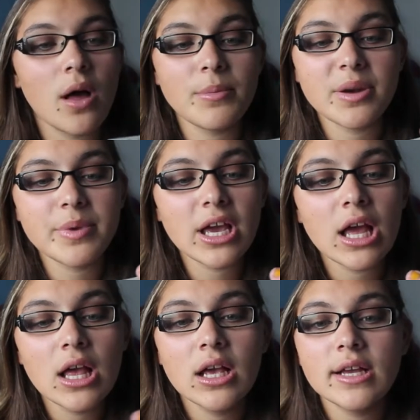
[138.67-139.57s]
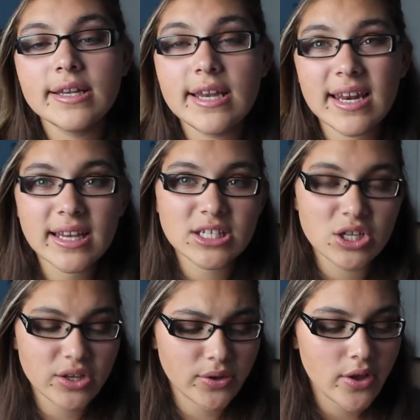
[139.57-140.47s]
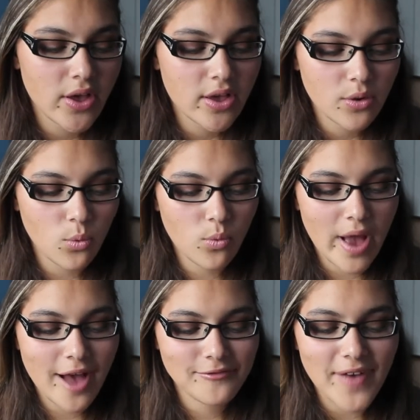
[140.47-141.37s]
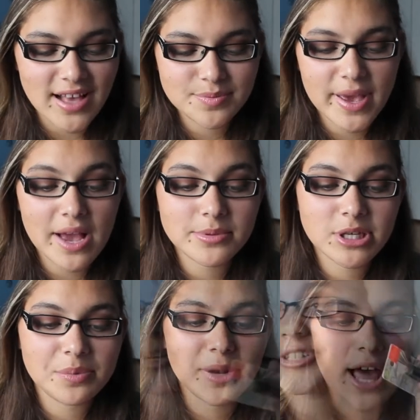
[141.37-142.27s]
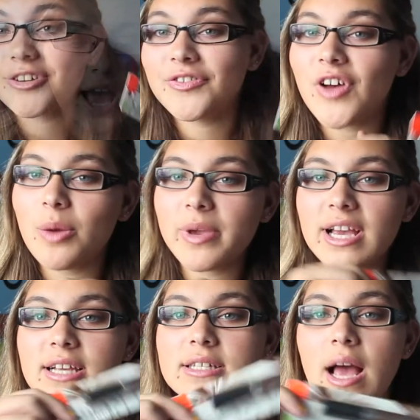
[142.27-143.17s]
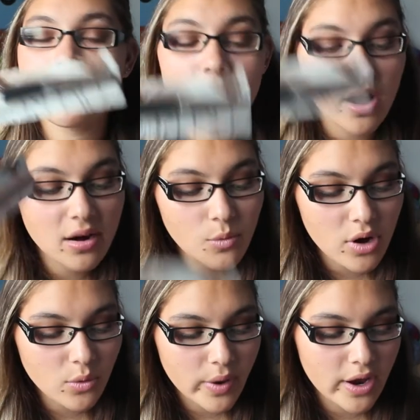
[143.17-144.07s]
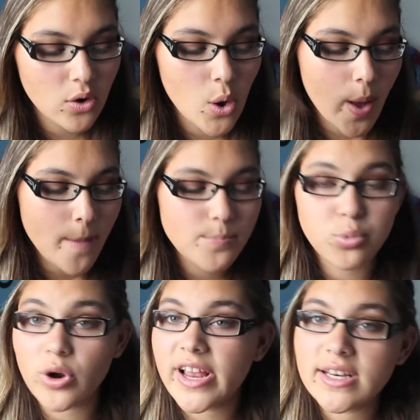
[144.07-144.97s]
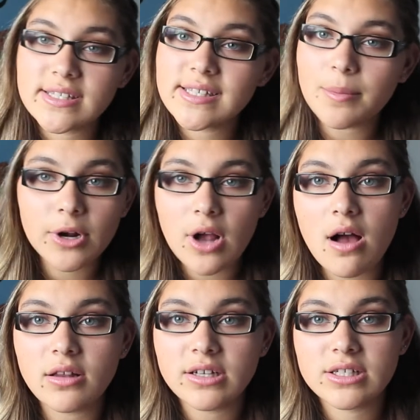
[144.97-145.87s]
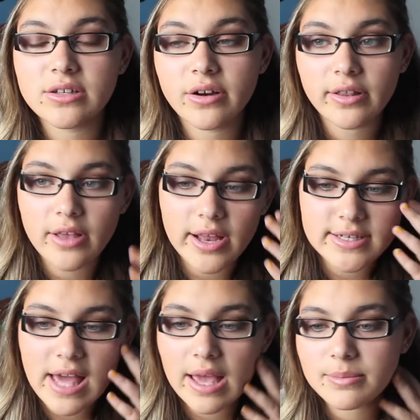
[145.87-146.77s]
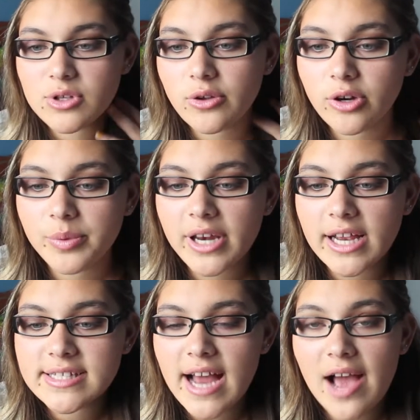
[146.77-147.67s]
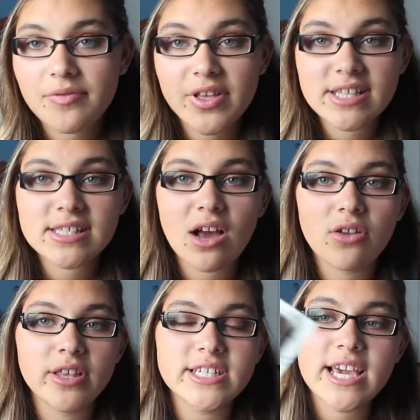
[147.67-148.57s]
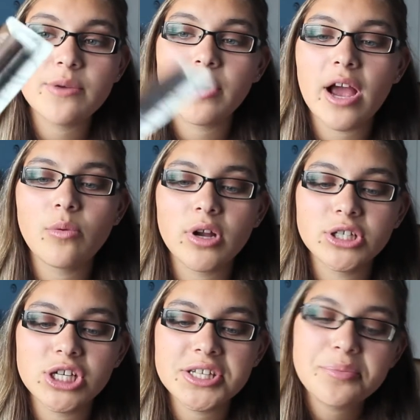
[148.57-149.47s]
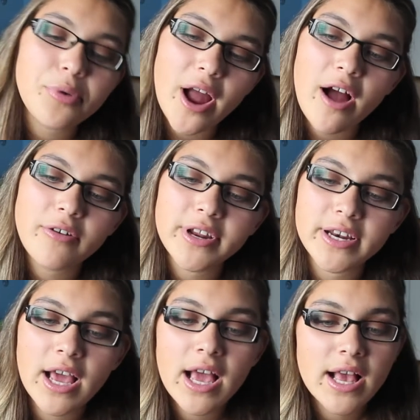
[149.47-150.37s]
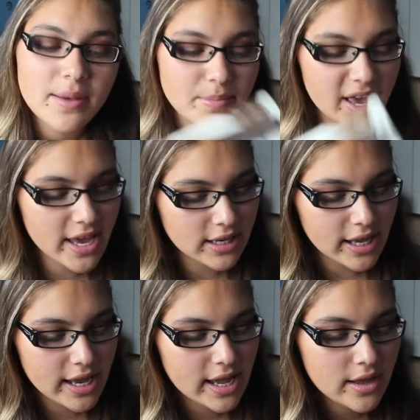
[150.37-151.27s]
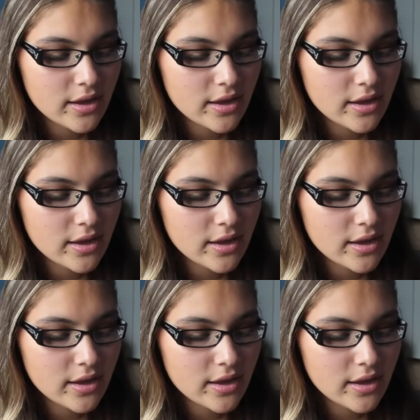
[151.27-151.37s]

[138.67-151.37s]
I'm going to be meaning to have fast makeup to apply winter and fall because I'm not going to want to wear bright summer colors during that time, so it'll be nice to have this on the day where I want just a brown and make it like